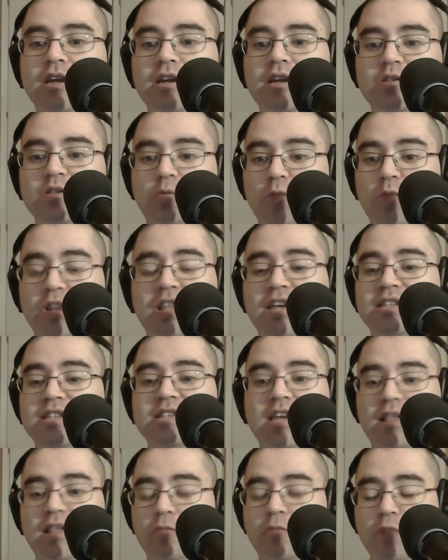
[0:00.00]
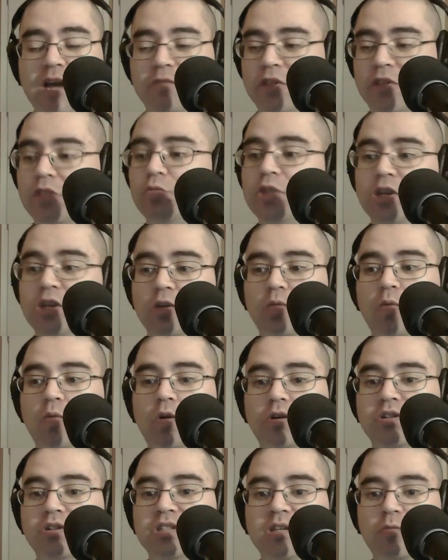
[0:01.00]
So when they say that we have a 3-year
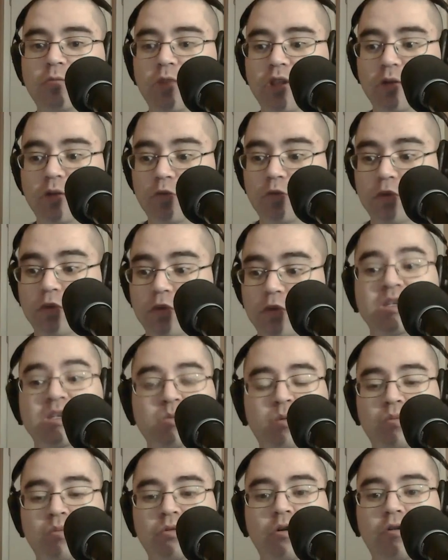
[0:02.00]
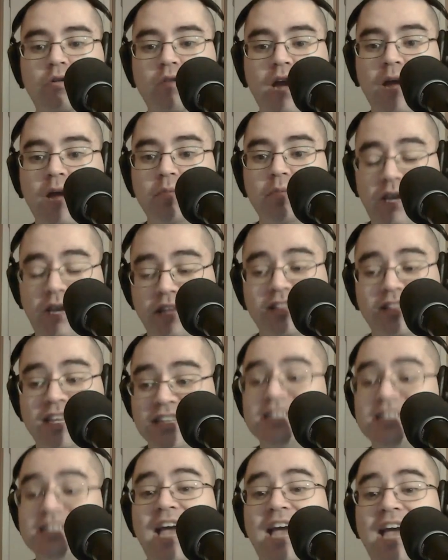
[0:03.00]
warranty with a replacement program, like they
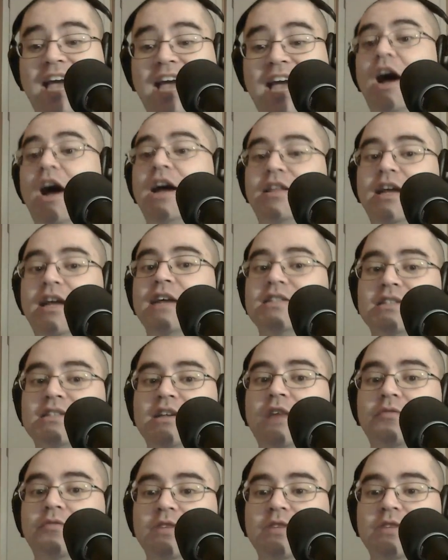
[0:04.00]
stand behind that stuff.